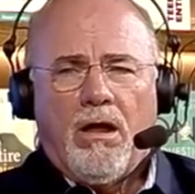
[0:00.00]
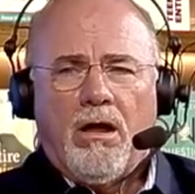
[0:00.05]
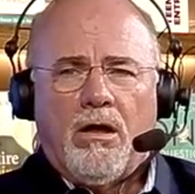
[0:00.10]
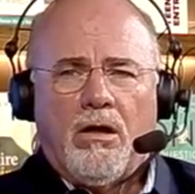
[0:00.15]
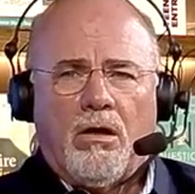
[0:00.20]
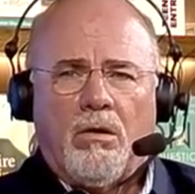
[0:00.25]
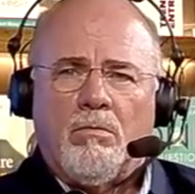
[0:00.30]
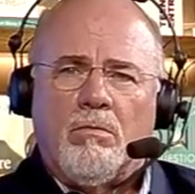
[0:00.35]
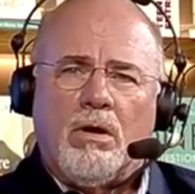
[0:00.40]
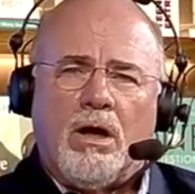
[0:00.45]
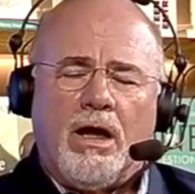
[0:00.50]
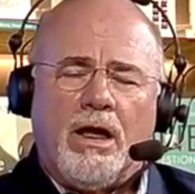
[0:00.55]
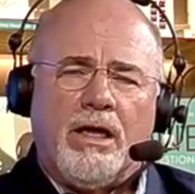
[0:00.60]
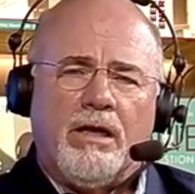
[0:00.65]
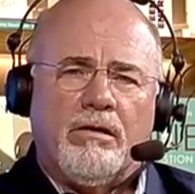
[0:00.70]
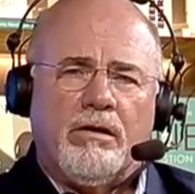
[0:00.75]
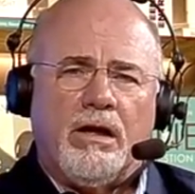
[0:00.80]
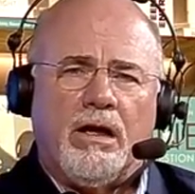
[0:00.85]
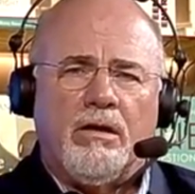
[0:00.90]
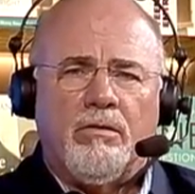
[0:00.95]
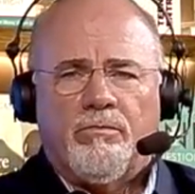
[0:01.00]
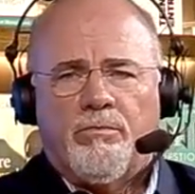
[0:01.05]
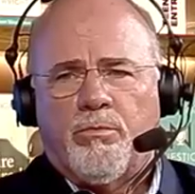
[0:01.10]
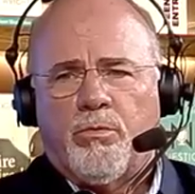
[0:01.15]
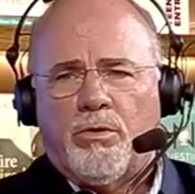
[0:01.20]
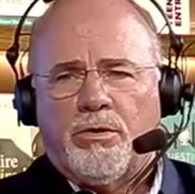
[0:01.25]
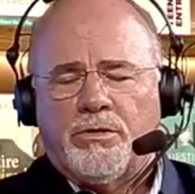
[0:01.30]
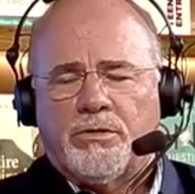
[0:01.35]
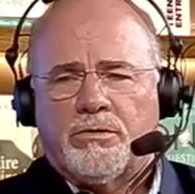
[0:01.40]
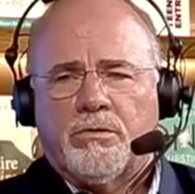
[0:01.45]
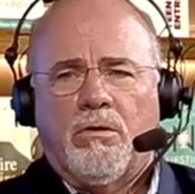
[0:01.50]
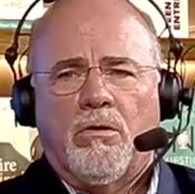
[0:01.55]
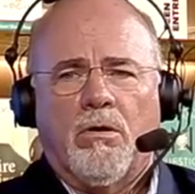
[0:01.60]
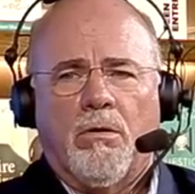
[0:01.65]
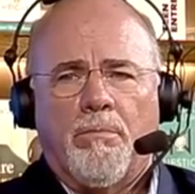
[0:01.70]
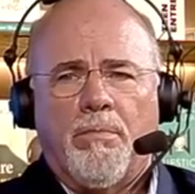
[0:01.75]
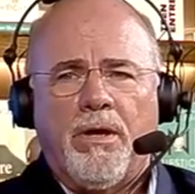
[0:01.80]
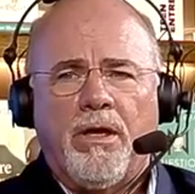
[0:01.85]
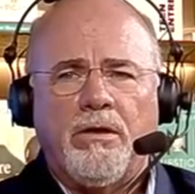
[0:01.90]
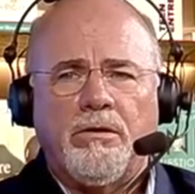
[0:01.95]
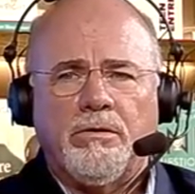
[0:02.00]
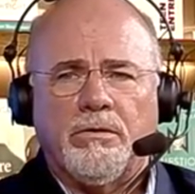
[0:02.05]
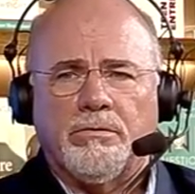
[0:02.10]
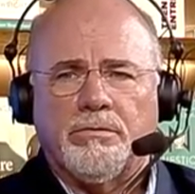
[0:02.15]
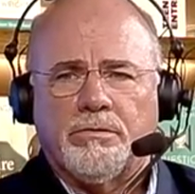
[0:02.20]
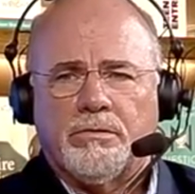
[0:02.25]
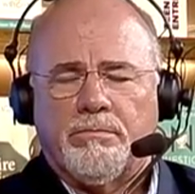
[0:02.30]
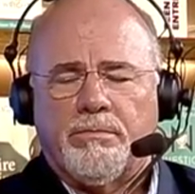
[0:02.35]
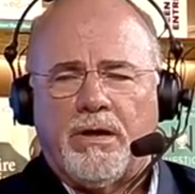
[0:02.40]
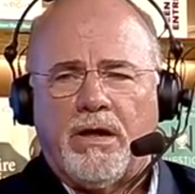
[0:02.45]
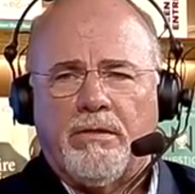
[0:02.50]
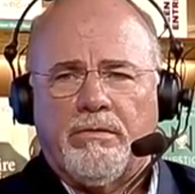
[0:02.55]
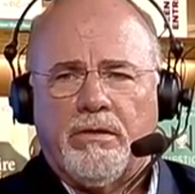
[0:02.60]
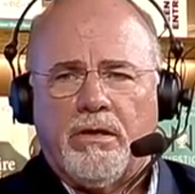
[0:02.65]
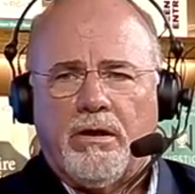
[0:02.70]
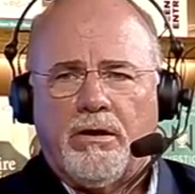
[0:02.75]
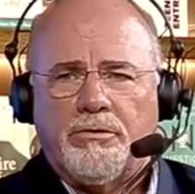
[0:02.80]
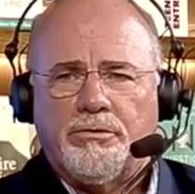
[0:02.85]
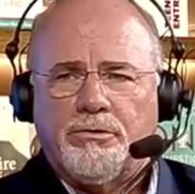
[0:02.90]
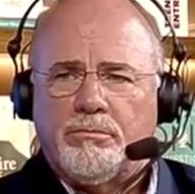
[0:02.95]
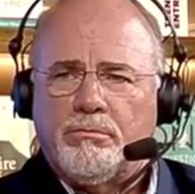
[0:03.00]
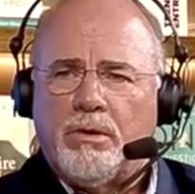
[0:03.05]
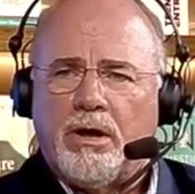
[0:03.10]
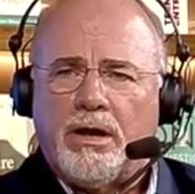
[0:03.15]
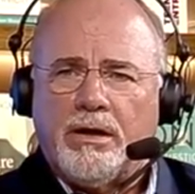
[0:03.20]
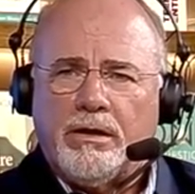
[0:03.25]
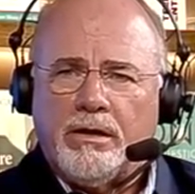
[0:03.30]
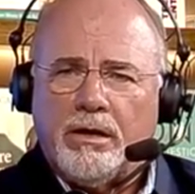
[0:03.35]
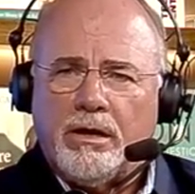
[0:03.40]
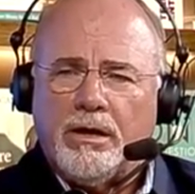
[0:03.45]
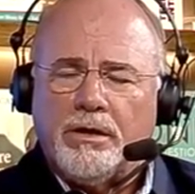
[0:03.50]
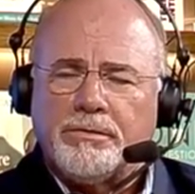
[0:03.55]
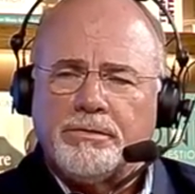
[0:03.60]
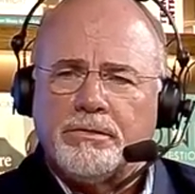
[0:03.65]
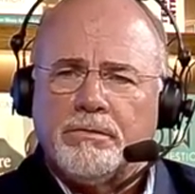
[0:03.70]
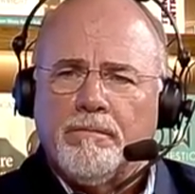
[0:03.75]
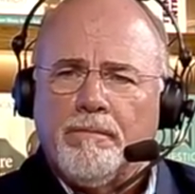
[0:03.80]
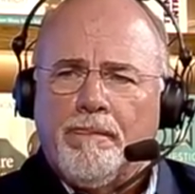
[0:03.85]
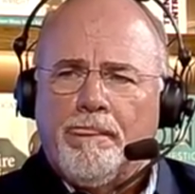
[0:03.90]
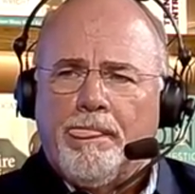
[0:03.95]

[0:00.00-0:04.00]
Um, mm -hmm. I, ha I have pretty strong opinions about that, as you might guess.